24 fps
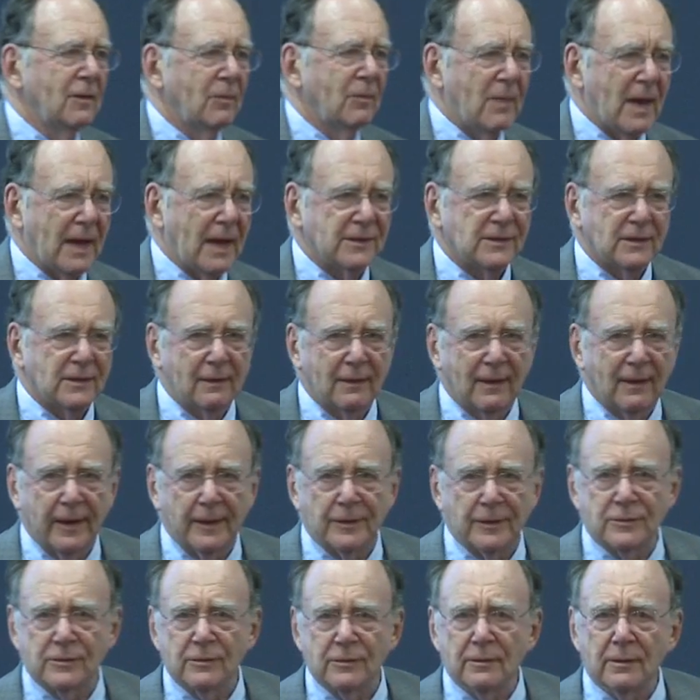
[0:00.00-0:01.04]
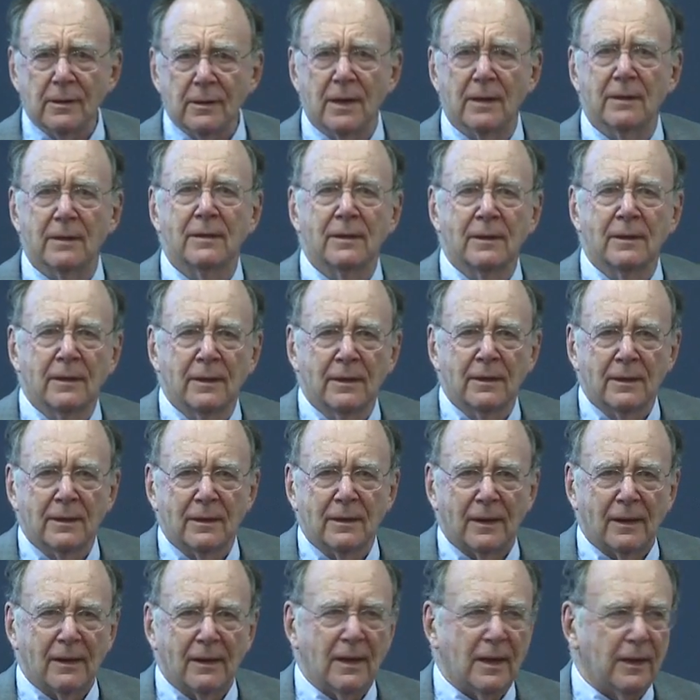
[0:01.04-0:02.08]
Maxon Lecture.
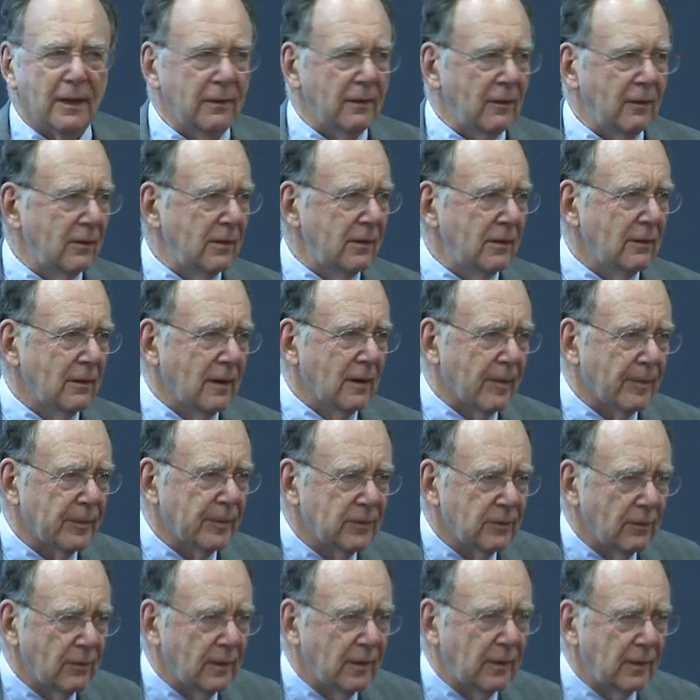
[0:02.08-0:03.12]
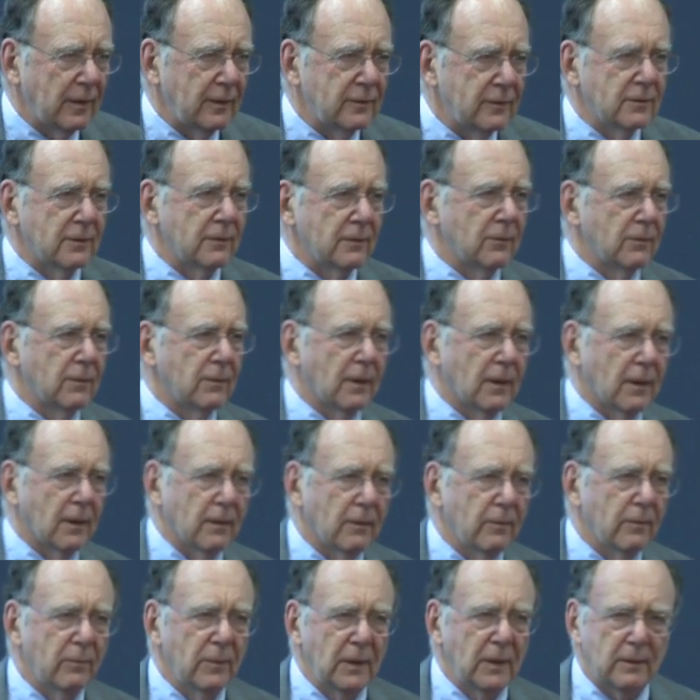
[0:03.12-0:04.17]
I had the opportunity
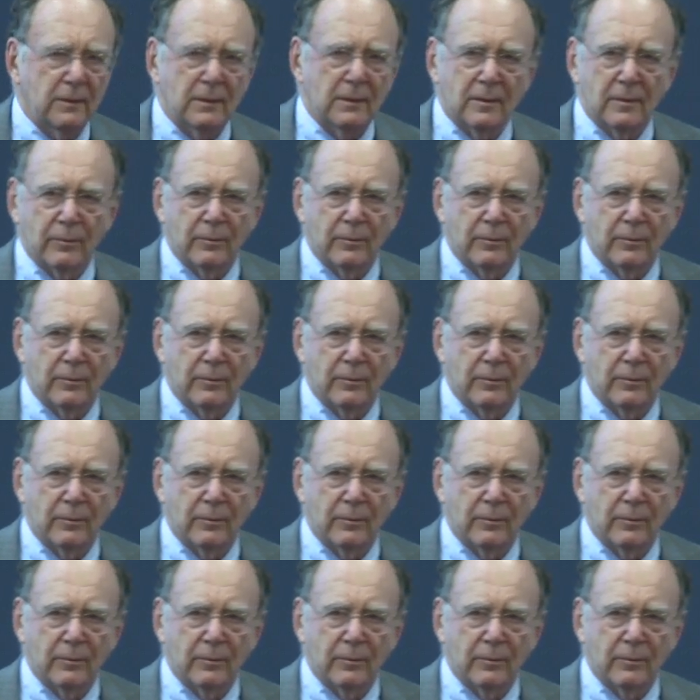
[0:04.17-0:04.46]
to meet